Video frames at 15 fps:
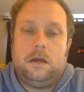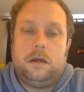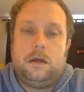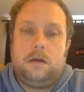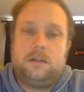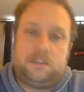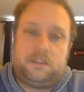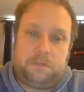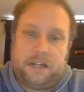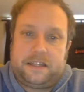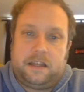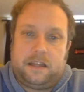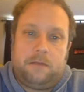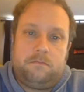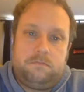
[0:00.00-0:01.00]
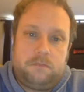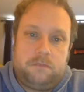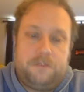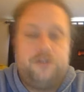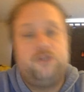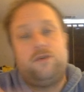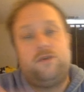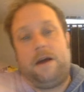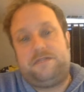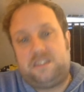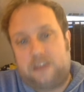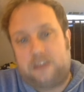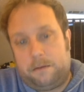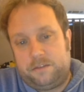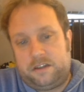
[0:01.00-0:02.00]
split them, if you do have
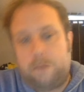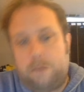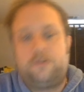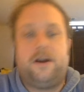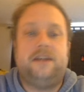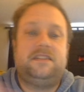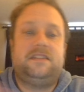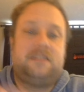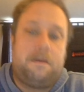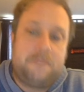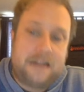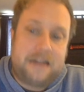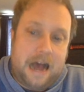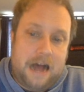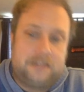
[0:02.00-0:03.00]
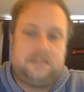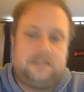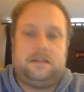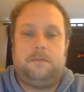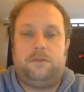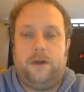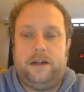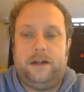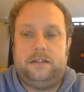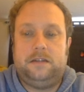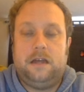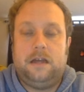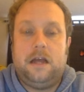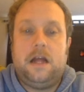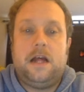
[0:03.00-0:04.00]
some subgrades, some non-subgrades,
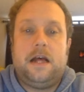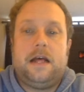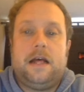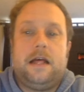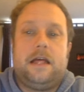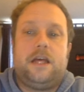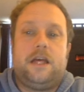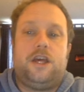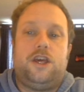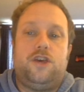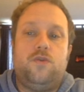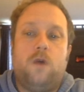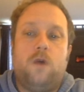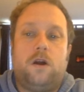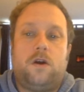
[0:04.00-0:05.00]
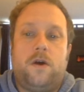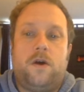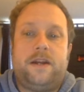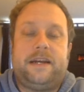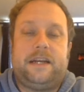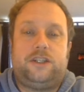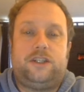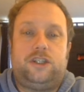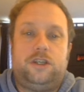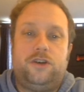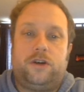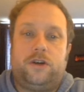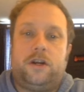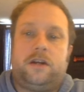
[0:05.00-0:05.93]
you're going to